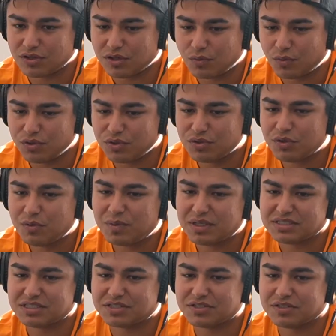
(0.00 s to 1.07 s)
When you go
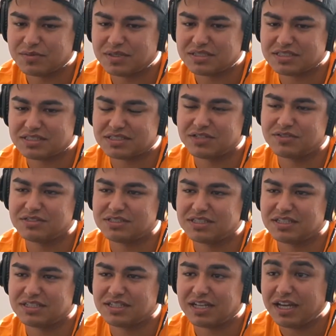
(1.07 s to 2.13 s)
back to Rio de Vasquez, how is
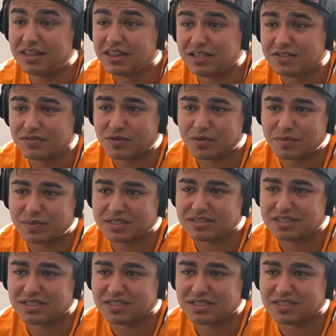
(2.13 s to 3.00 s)
that? I love going back to